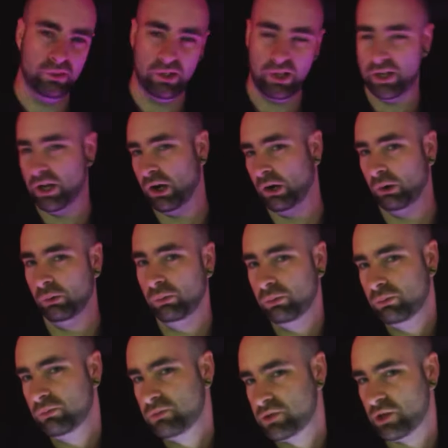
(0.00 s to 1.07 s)
I know.
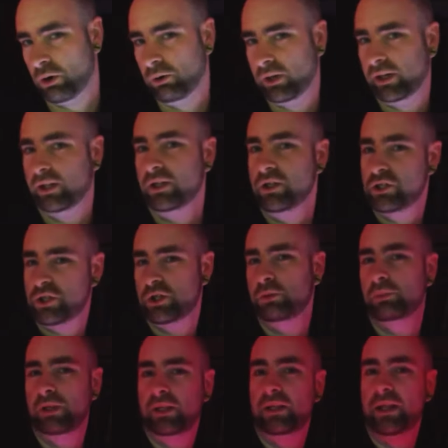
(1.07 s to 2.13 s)
Sorry,
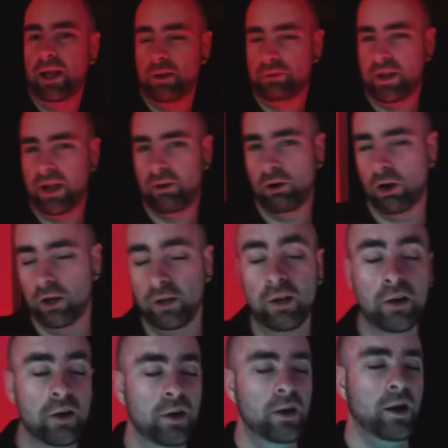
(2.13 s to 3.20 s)
shoot me, how dare I.
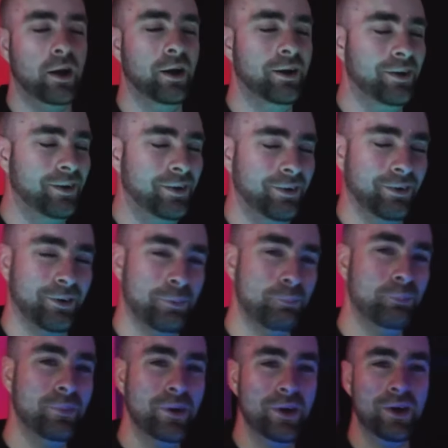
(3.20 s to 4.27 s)

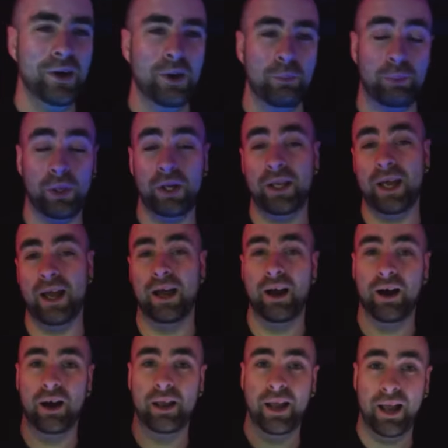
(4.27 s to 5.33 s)
But yeah,
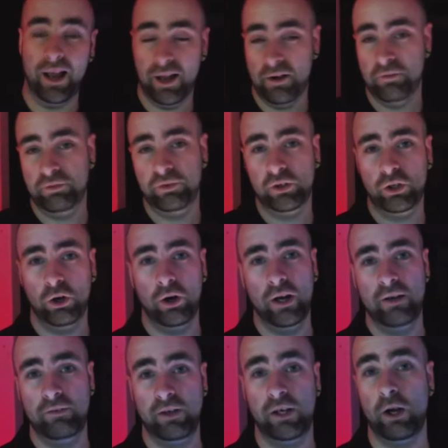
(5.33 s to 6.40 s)
I have got
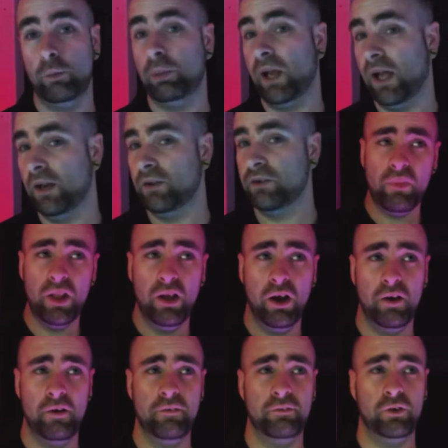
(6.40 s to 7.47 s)
a video planned.
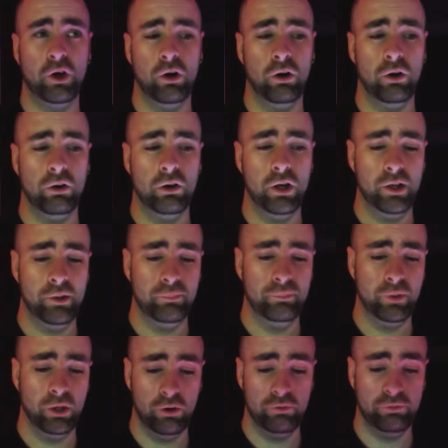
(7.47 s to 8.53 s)
I've got a
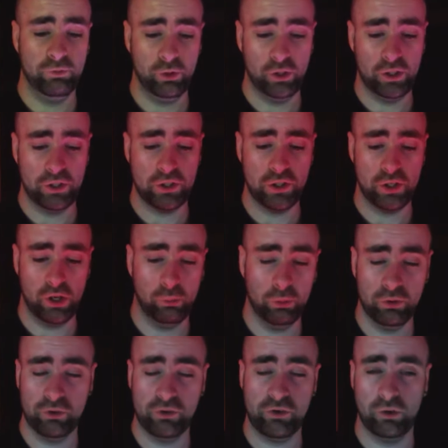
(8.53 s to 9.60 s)
lot of footage that I
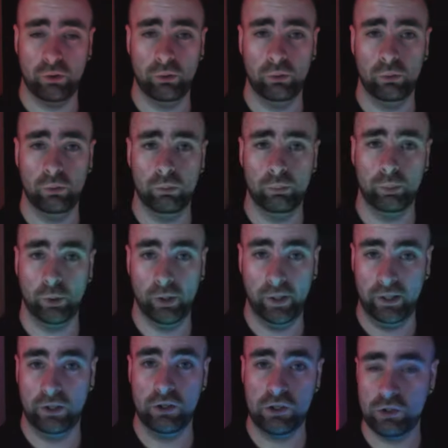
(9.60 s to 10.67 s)
want to put
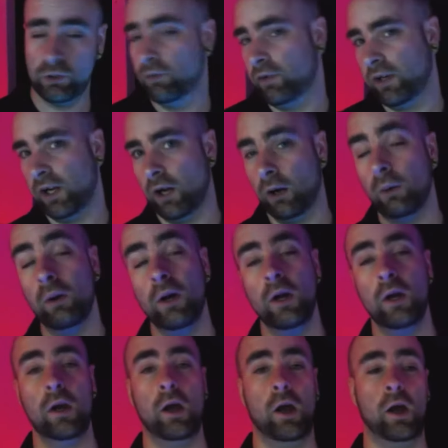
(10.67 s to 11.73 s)
into a video.
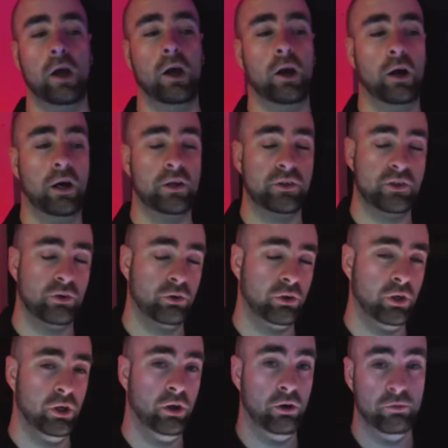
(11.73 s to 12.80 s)
I
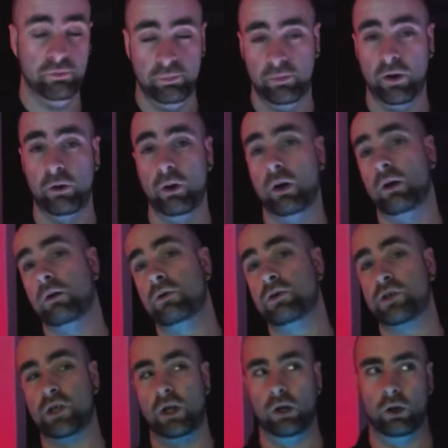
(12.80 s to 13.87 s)
took a lot of
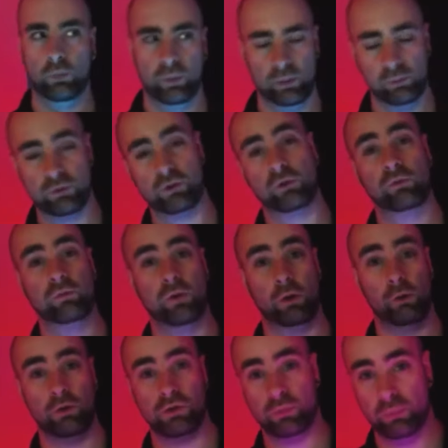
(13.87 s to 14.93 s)
photos. A lot of people took
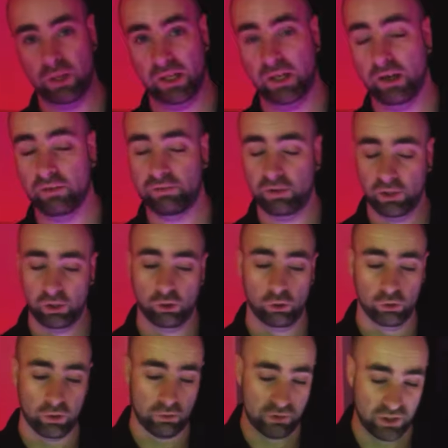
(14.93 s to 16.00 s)
photos of me. I finally got
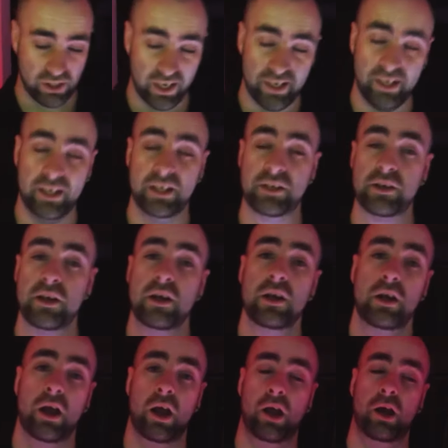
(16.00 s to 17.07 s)
all those collated.
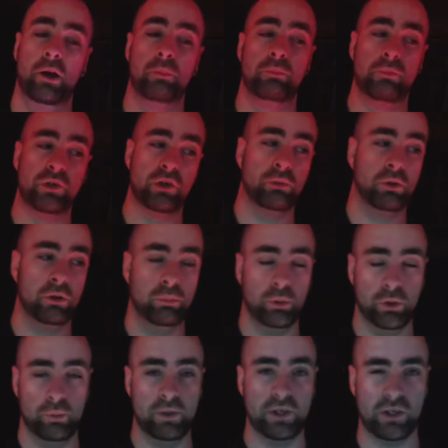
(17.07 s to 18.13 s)
So I'm going to
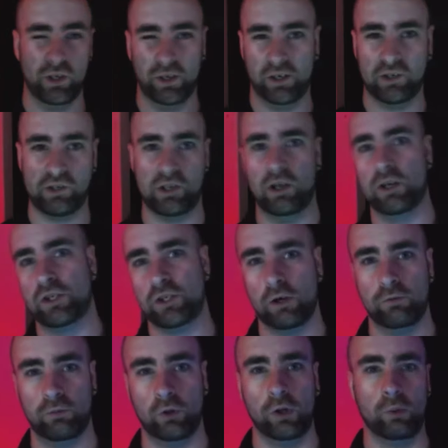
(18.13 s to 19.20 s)
put them into like a
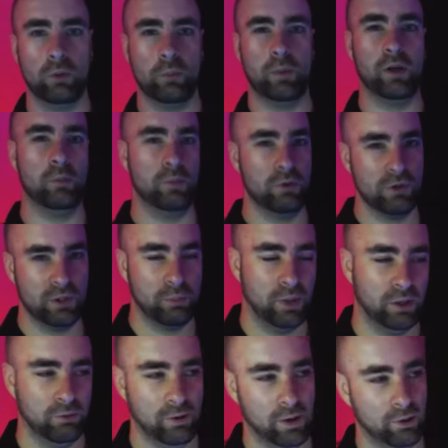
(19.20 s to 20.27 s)
slideshow for you with a bit of music
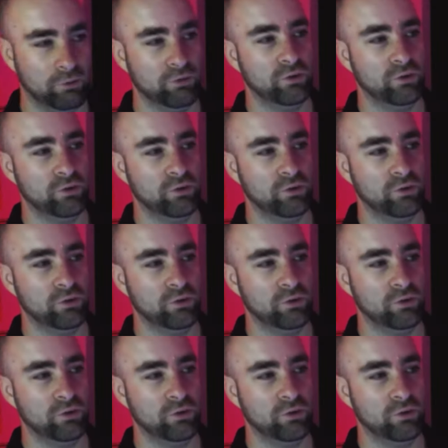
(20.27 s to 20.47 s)
background.